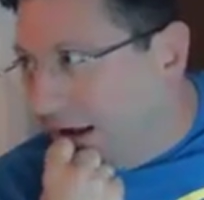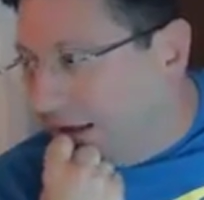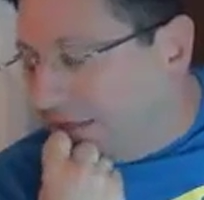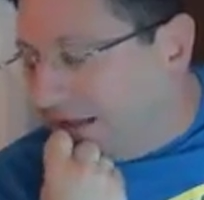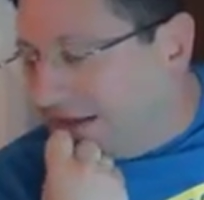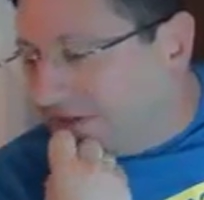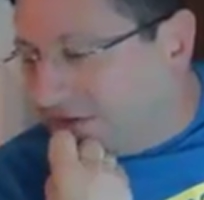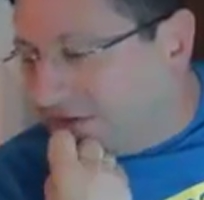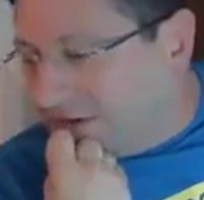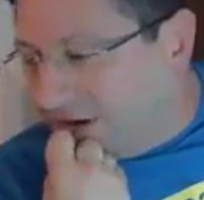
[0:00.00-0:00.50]

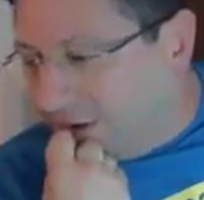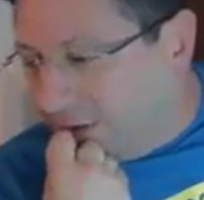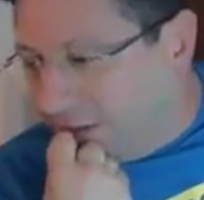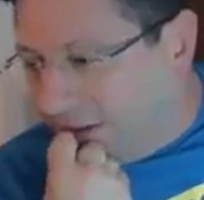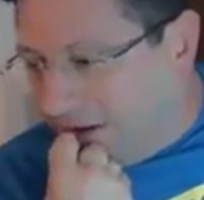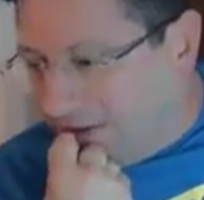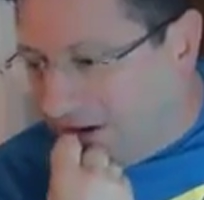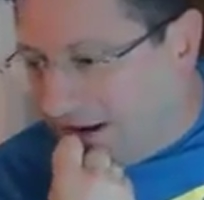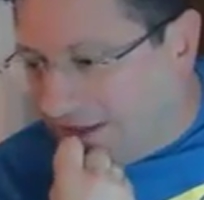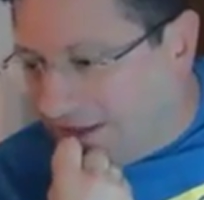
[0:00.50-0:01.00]
Let's go
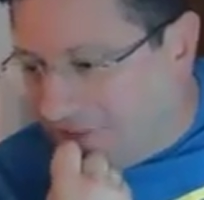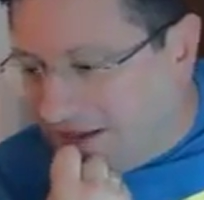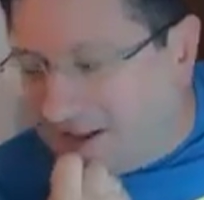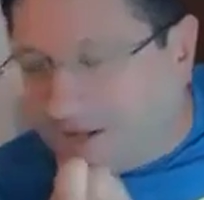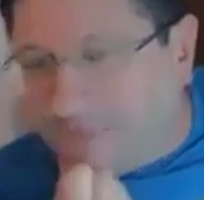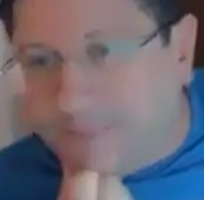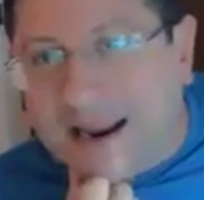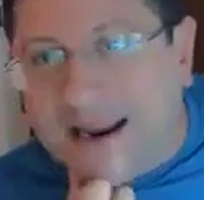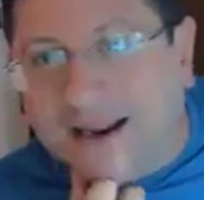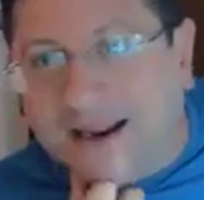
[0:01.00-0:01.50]
then. I think
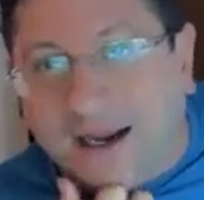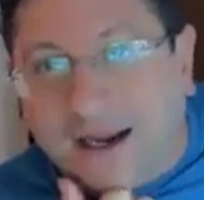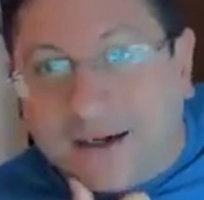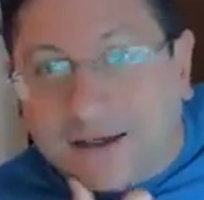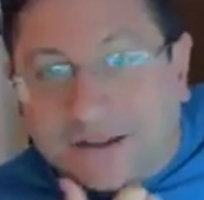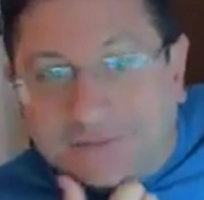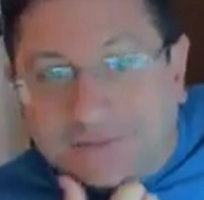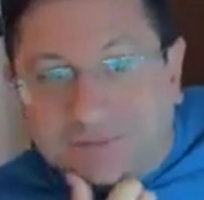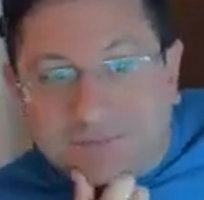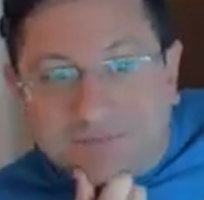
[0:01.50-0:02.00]
it's Bangkok.